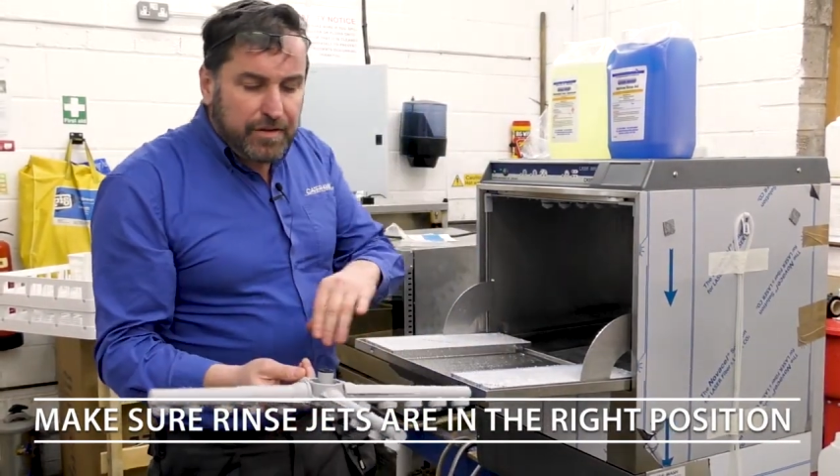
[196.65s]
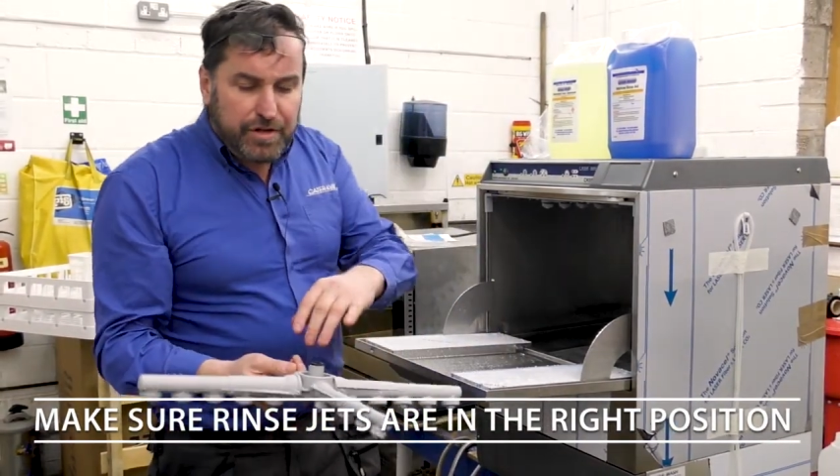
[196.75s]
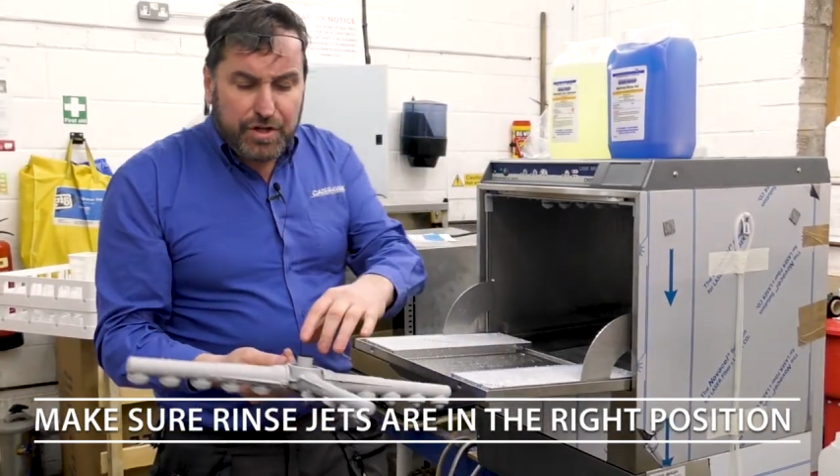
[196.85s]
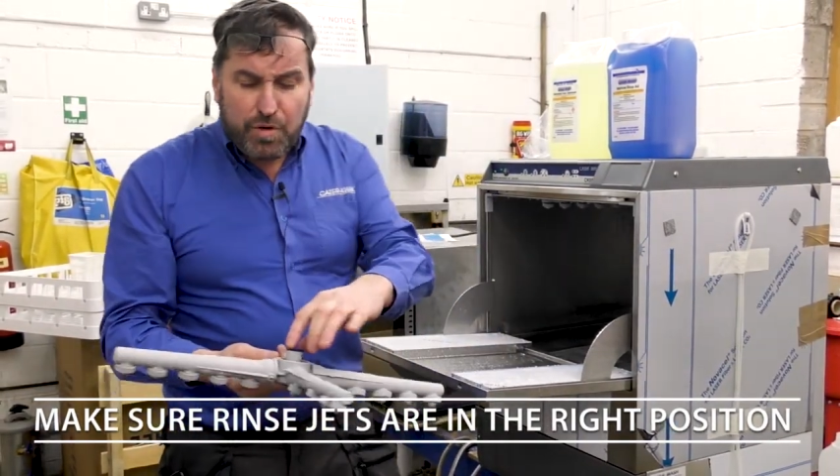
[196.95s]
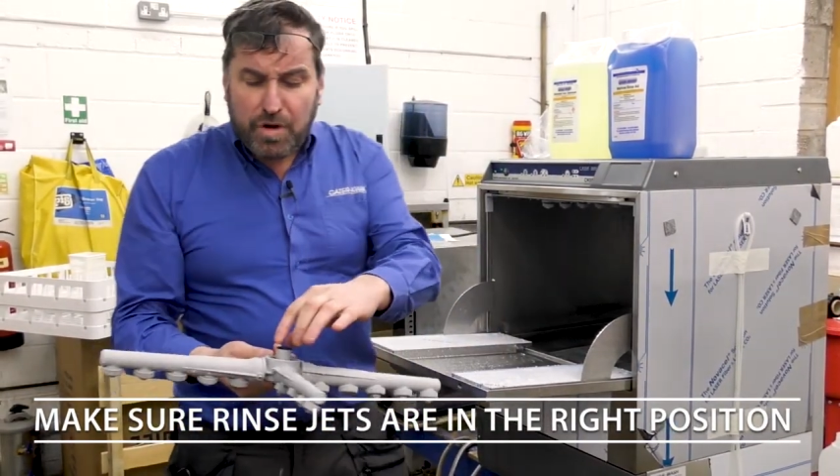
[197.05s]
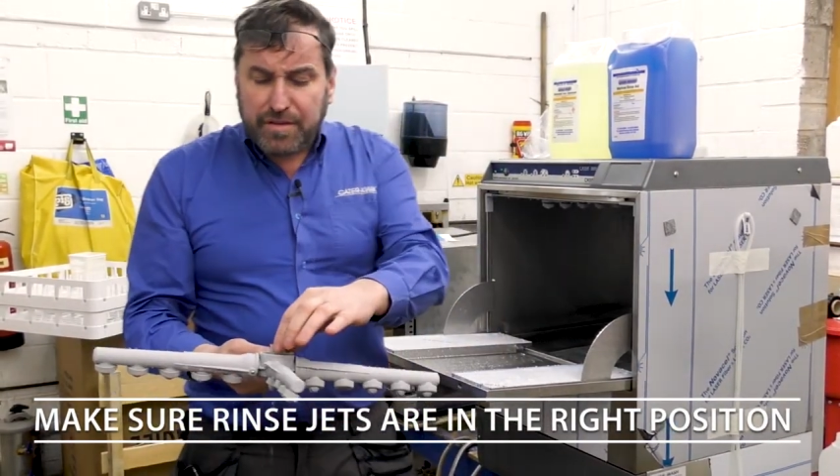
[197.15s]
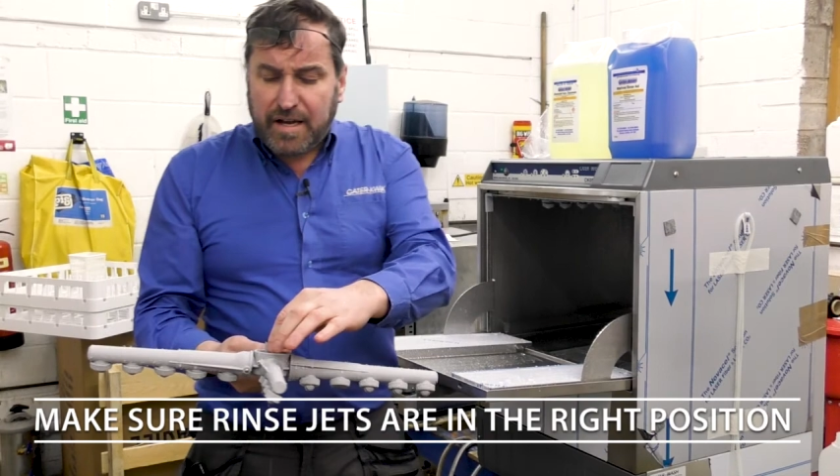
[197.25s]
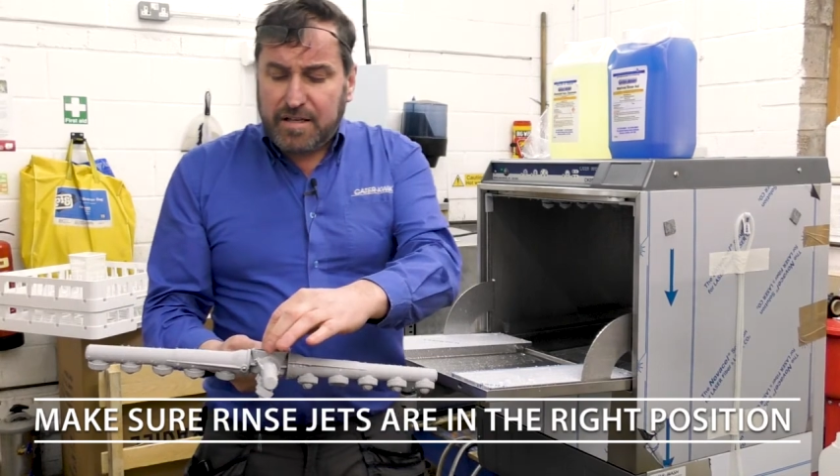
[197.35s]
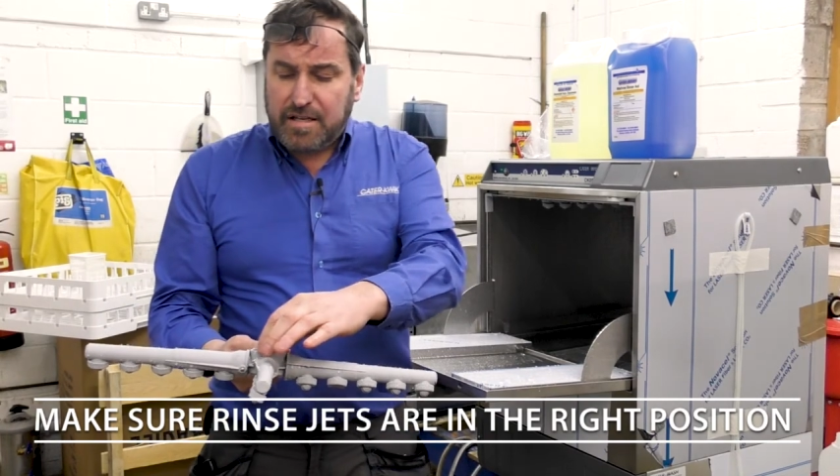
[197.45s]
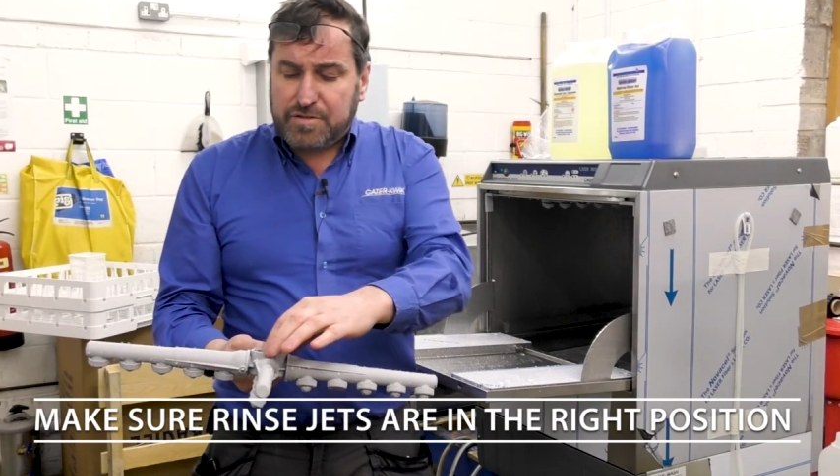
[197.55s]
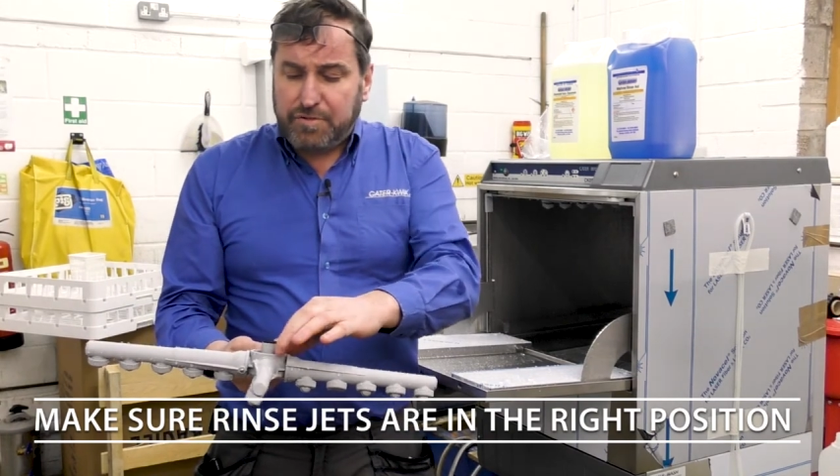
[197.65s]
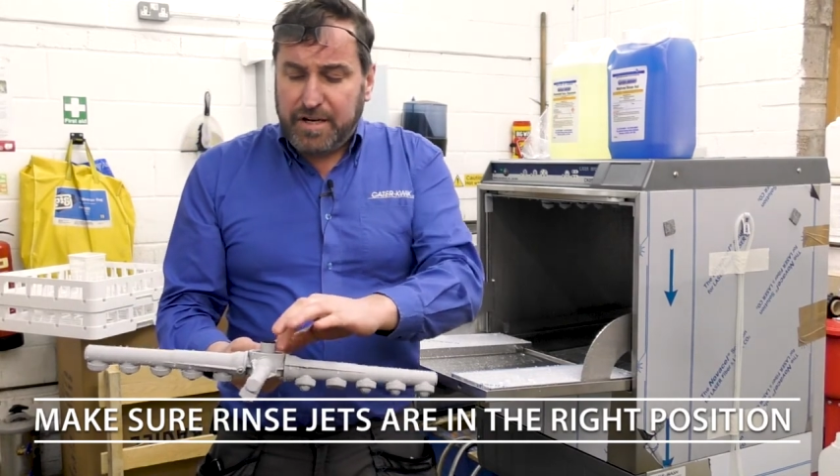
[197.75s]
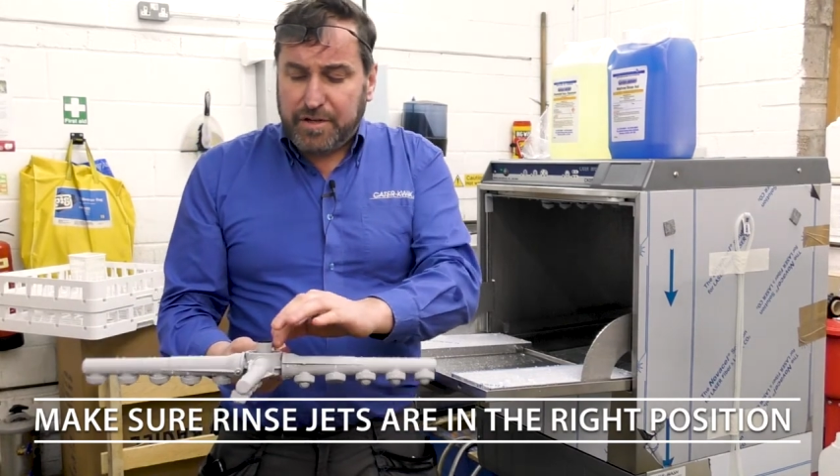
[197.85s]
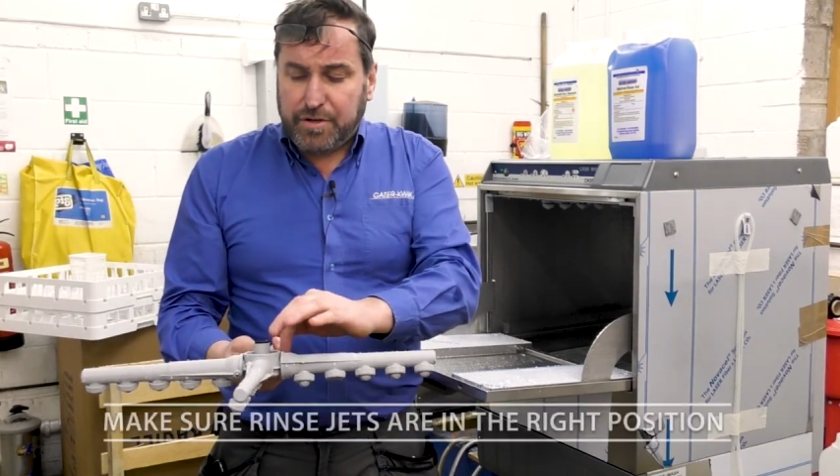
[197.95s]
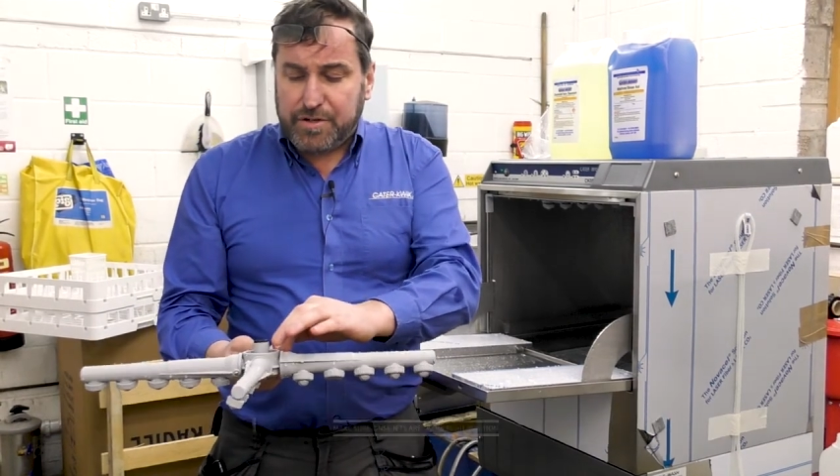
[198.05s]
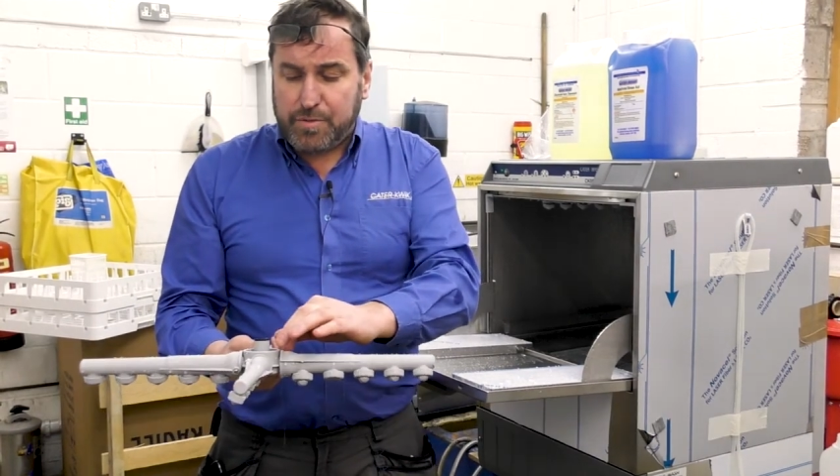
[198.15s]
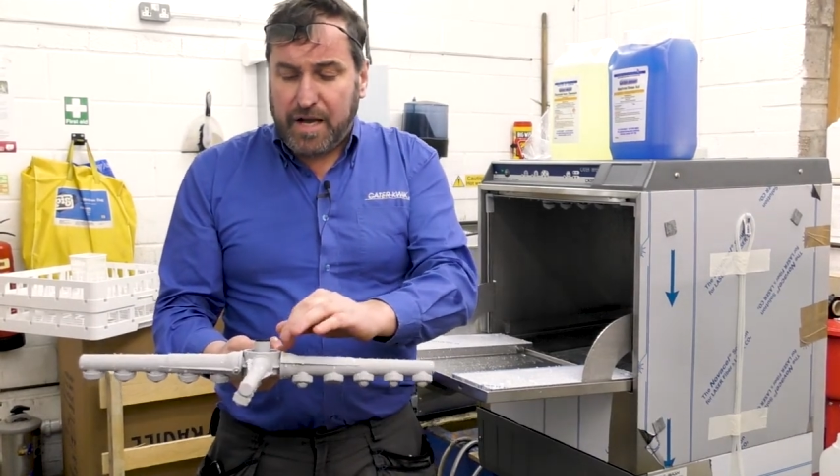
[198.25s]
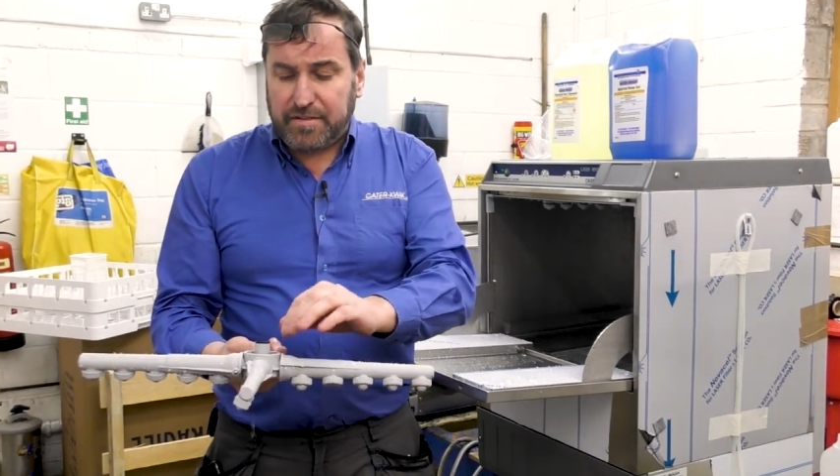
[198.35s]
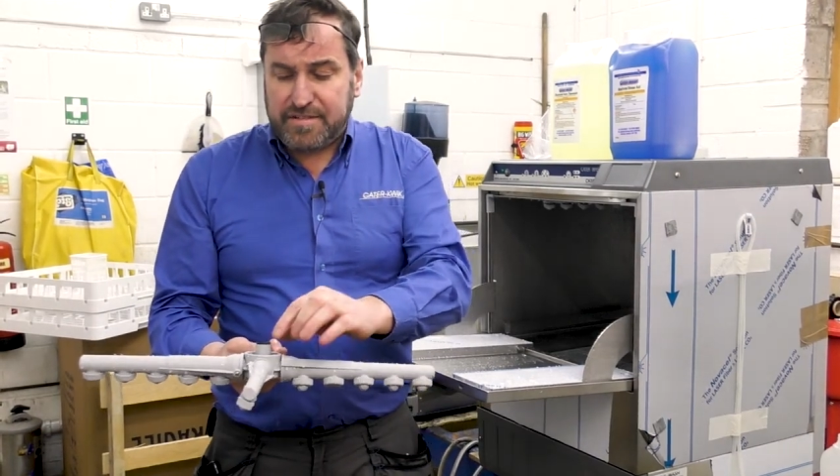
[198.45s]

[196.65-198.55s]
The other one that is really good as well,